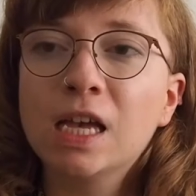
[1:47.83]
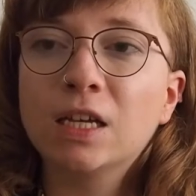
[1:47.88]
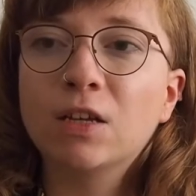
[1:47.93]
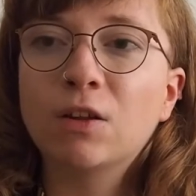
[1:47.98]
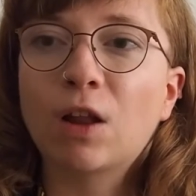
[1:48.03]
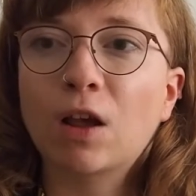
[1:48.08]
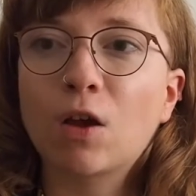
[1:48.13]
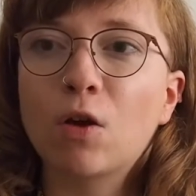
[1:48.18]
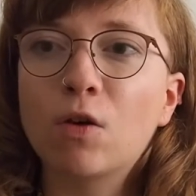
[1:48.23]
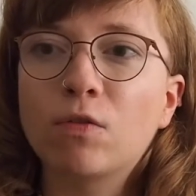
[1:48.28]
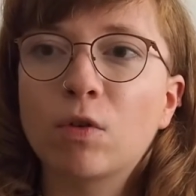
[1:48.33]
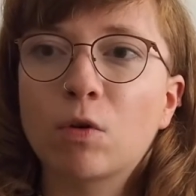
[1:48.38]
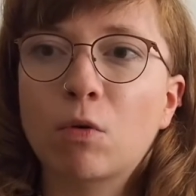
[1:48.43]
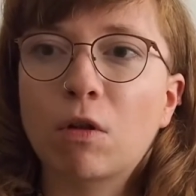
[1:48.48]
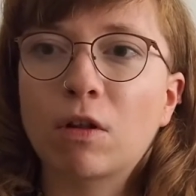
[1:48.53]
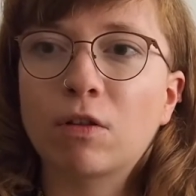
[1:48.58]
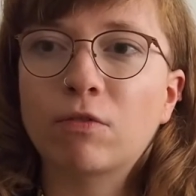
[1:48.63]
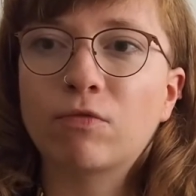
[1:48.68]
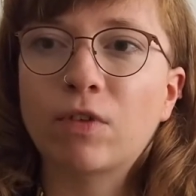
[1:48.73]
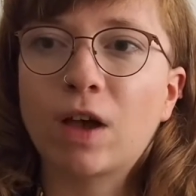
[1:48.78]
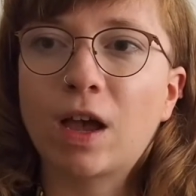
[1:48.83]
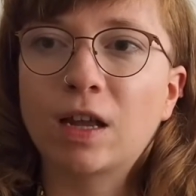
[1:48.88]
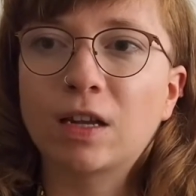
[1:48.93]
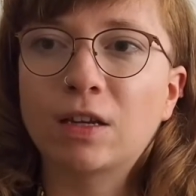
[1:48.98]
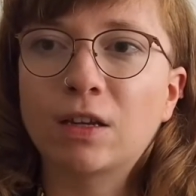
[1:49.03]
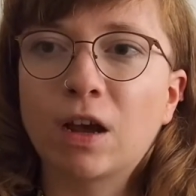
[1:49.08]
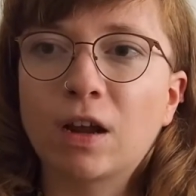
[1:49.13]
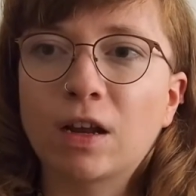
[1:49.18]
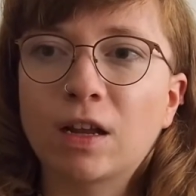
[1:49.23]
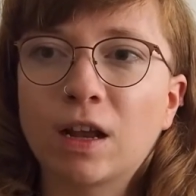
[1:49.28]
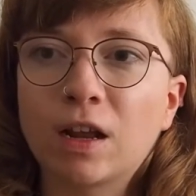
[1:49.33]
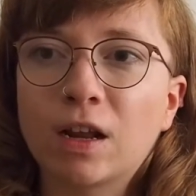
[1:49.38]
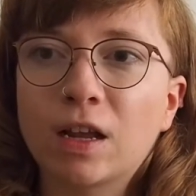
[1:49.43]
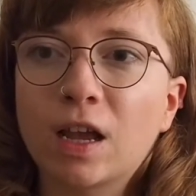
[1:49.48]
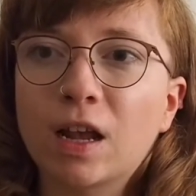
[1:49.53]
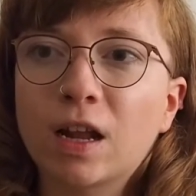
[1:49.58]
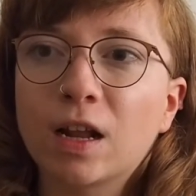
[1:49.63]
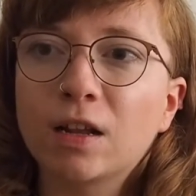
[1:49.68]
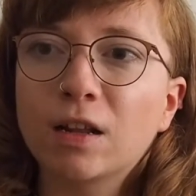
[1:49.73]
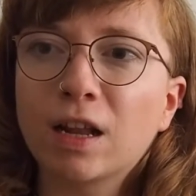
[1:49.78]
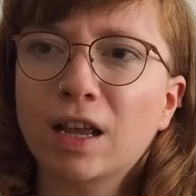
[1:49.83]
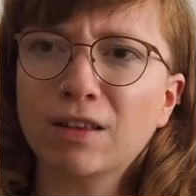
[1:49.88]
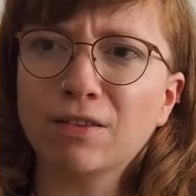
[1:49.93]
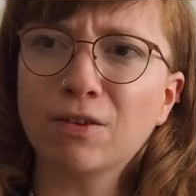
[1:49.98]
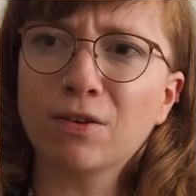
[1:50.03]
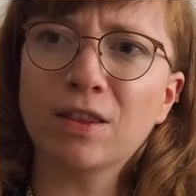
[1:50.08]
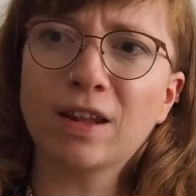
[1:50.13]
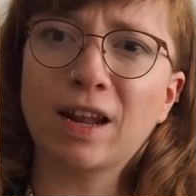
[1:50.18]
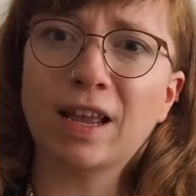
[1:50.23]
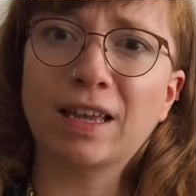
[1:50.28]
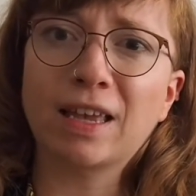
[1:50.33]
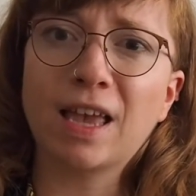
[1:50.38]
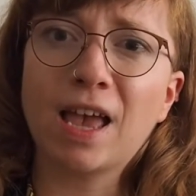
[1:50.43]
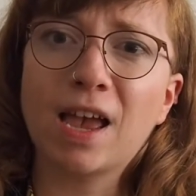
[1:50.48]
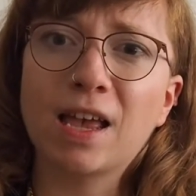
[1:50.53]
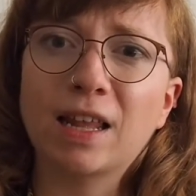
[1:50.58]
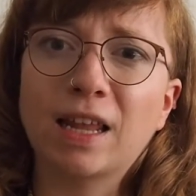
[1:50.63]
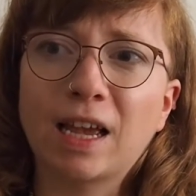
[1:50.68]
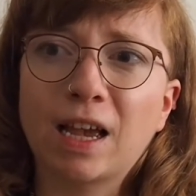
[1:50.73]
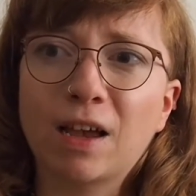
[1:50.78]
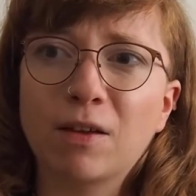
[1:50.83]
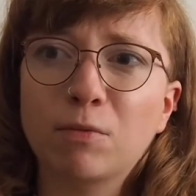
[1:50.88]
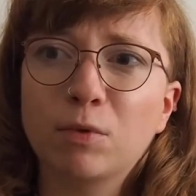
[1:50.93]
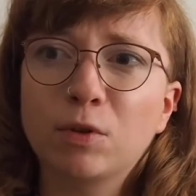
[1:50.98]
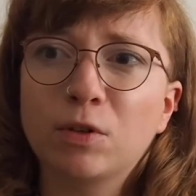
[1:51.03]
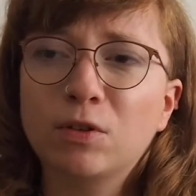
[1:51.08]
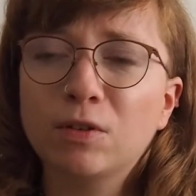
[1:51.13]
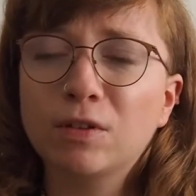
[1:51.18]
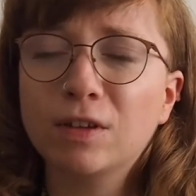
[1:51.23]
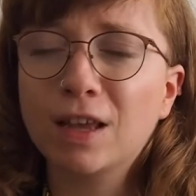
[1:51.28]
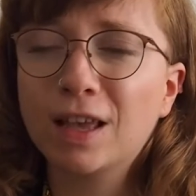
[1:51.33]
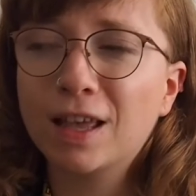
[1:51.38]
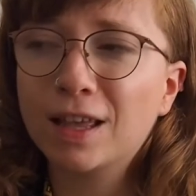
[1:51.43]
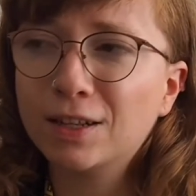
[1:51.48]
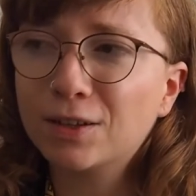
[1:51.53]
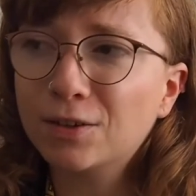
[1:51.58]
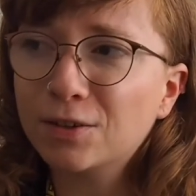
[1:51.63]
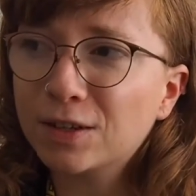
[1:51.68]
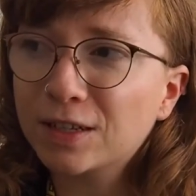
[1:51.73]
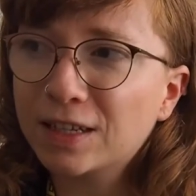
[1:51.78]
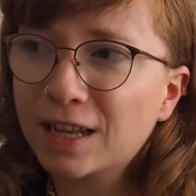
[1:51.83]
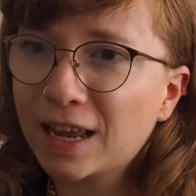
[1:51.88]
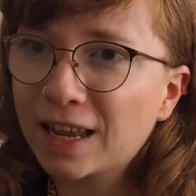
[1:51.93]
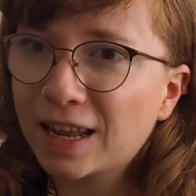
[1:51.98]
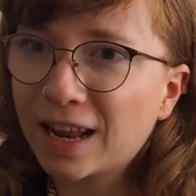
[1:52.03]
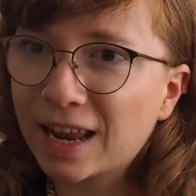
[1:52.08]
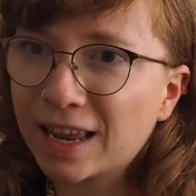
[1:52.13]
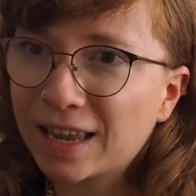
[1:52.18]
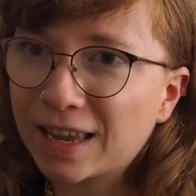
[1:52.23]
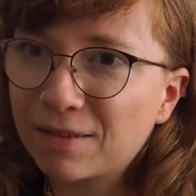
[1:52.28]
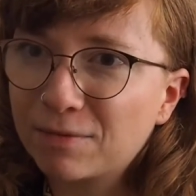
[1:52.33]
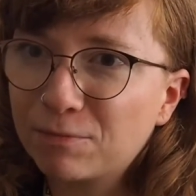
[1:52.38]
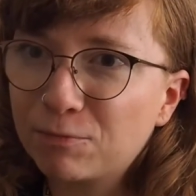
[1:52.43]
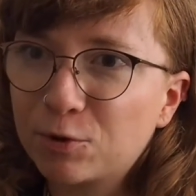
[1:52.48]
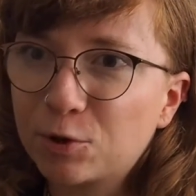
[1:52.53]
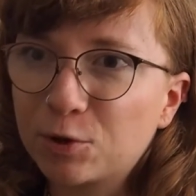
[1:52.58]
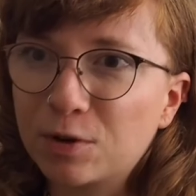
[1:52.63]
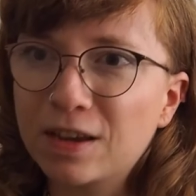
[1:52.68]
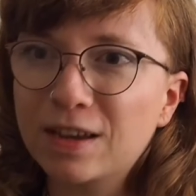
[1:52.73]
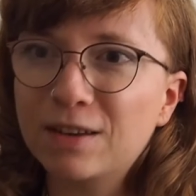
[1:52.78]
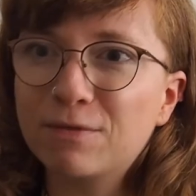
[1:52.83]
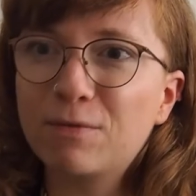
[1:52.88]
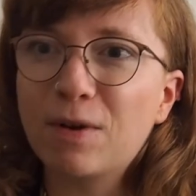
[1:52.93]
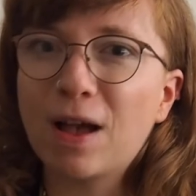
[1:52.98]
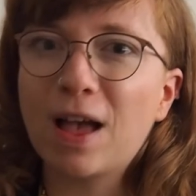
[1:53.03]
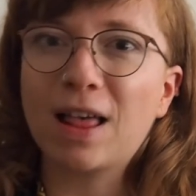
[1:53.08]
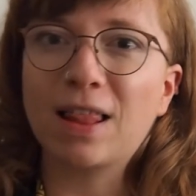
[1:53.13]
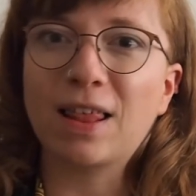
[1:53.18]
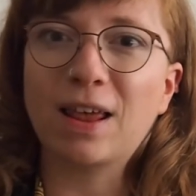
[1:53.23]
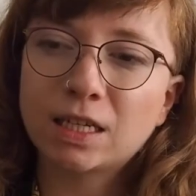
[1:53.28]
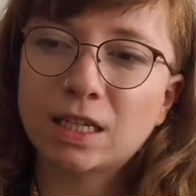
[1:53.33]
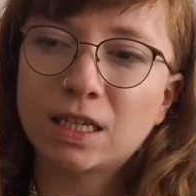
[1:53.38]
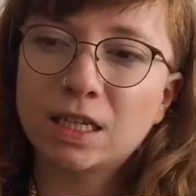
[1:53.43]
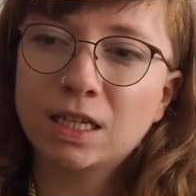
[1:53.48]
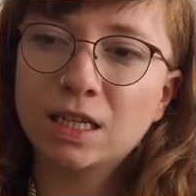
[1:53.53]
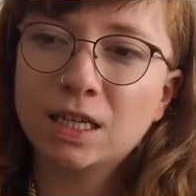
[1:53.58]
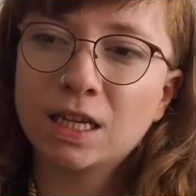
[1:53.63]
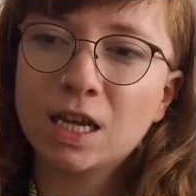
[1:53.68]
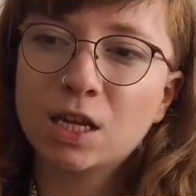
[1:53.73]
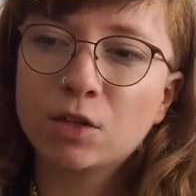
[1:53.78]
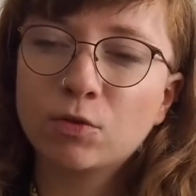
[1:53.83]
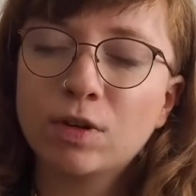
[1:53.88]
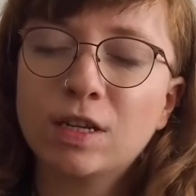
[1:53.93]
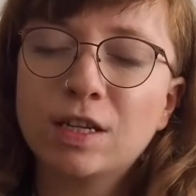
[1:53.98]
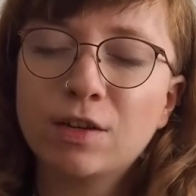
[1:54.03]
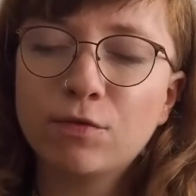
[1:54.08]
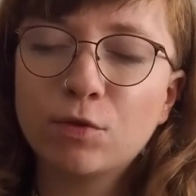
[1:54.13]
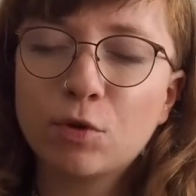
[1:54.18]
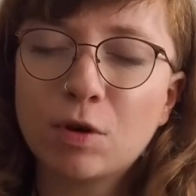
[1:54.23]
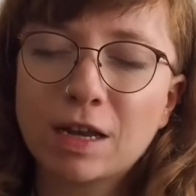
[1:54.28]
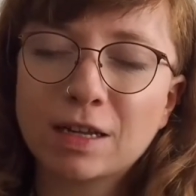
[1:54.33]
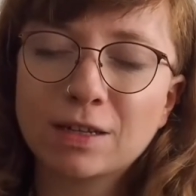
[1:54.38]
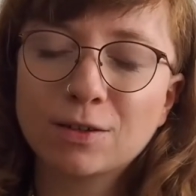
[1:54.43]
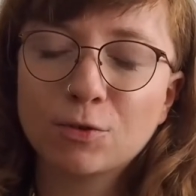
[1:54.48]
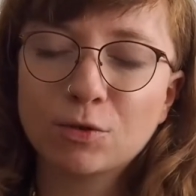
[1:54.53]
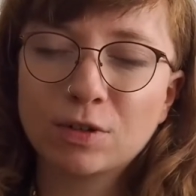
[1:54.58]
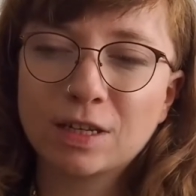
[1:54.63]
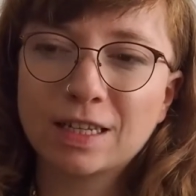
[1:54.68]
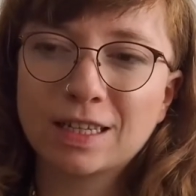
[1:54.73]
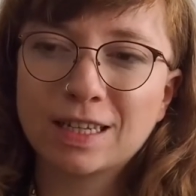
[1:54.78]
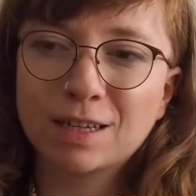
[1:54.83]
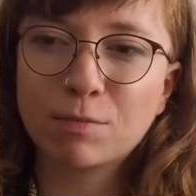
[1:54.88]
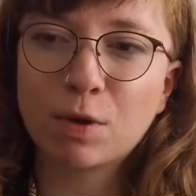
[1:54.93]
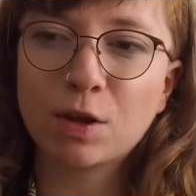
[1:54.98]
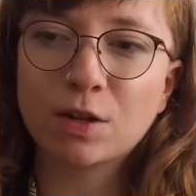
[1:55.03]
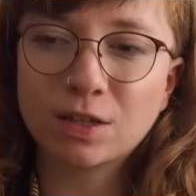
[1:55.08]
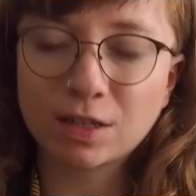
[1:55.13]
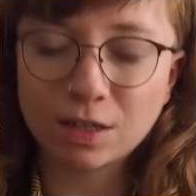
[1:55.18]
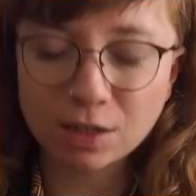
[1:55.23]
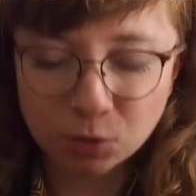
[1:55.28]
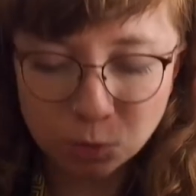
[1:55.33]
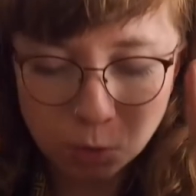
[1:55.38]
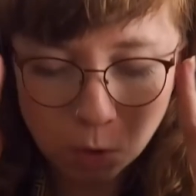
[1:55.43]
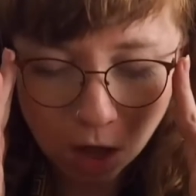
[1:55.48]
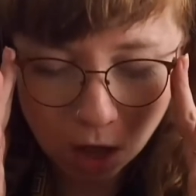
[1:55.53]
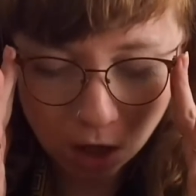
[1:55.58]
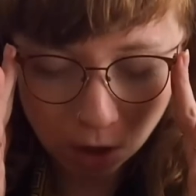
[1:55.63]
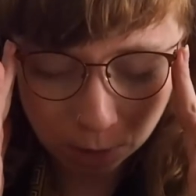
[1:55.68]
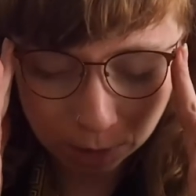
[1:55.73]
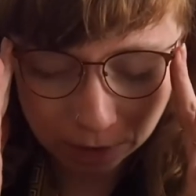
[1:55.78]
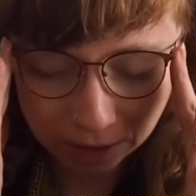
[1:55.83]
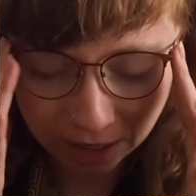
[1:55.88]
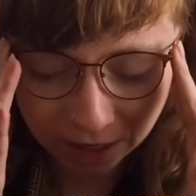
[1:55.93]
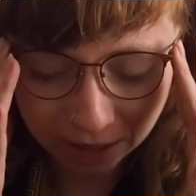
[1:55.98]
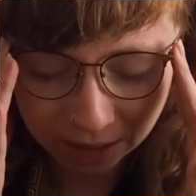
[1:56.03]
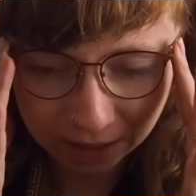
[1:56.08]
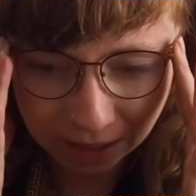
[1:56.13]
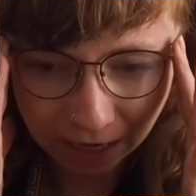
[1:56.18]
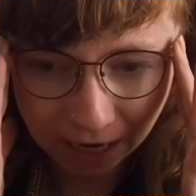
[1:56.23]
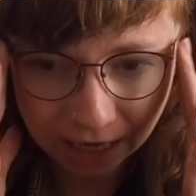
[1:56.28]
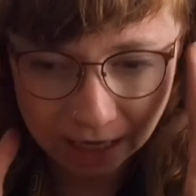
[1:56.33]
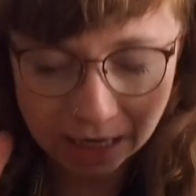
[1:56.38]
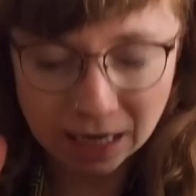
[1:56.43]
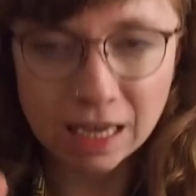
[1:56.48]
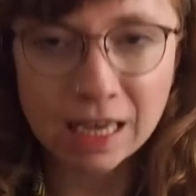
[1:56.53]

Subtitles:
You're like overqualified, yada yada yada. Like, not that I care, like I would, as long as I like am treated well. It's really difficult as an autistic person as well because like,